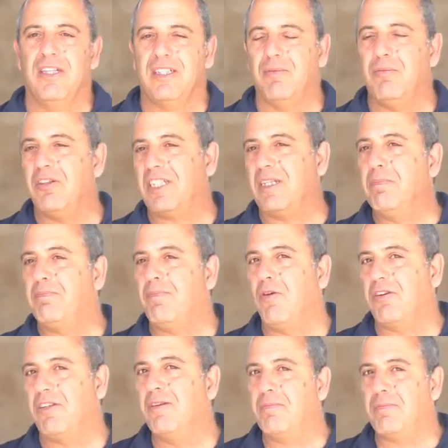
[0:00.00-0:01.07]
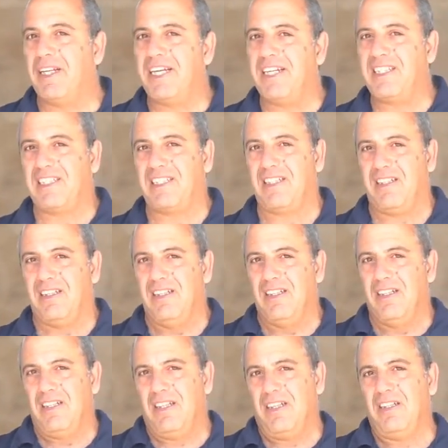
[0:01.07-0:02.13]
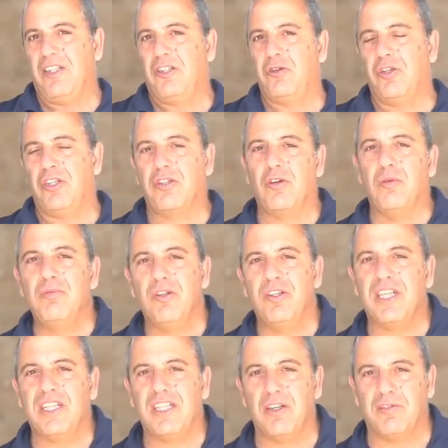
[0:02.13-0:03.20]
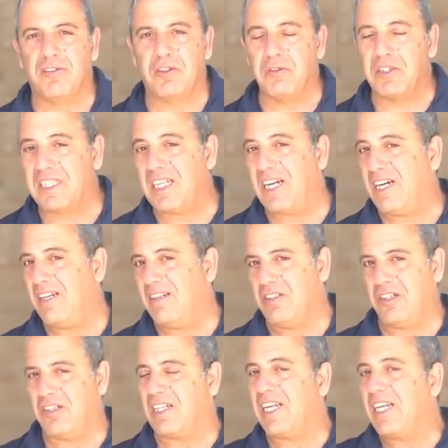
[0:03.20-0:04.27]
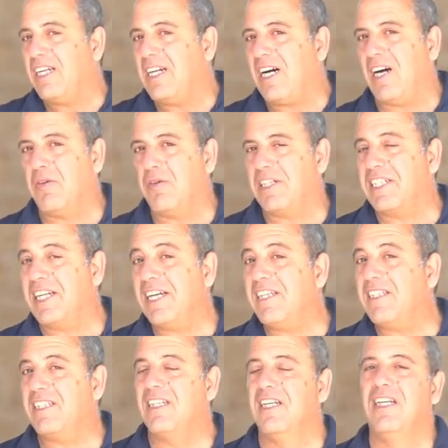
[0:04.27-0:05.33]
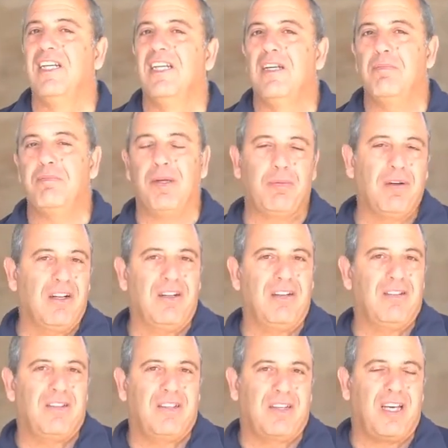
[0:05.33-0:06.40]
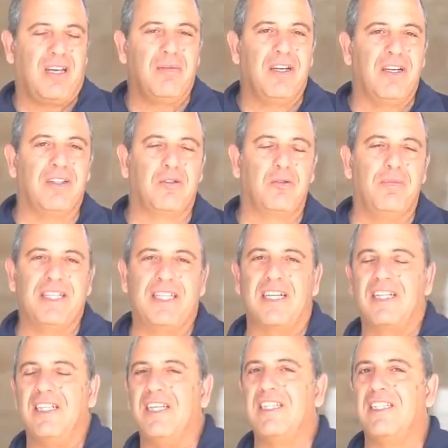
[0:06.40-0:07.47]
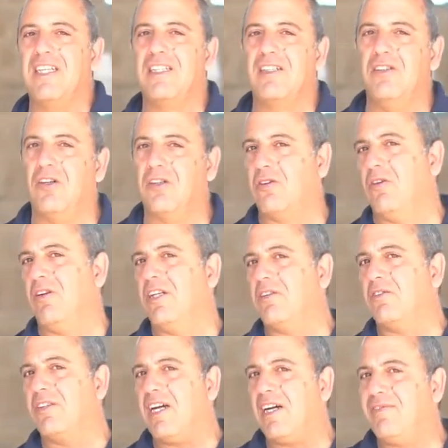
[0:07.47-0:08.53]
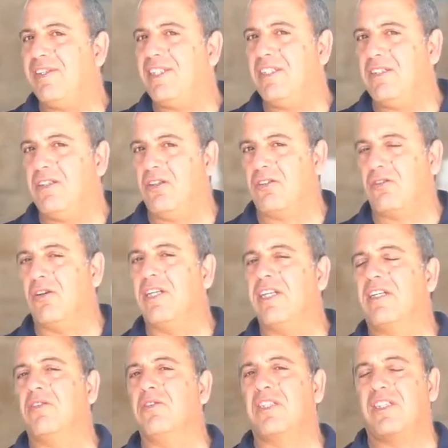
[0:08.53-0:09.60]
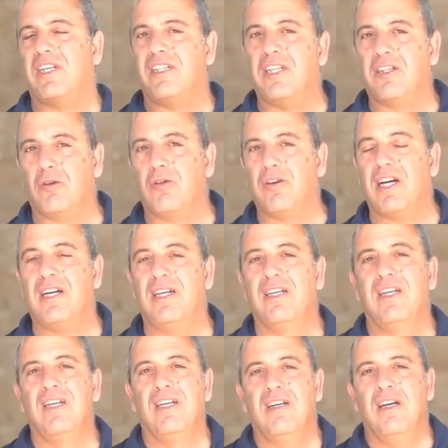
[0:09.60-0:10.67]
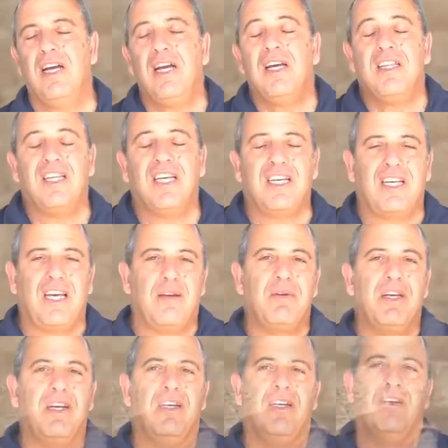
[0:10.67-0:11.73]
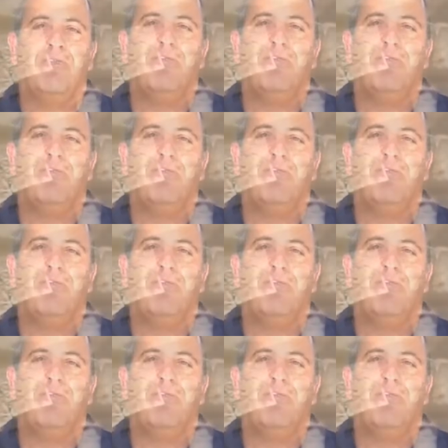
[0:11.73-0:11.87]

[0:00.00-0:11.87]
the most important place in the Jewish community of Susya. Just like in our days, people came here to Bet Knesset not only to daven, not only to study Torah. They came here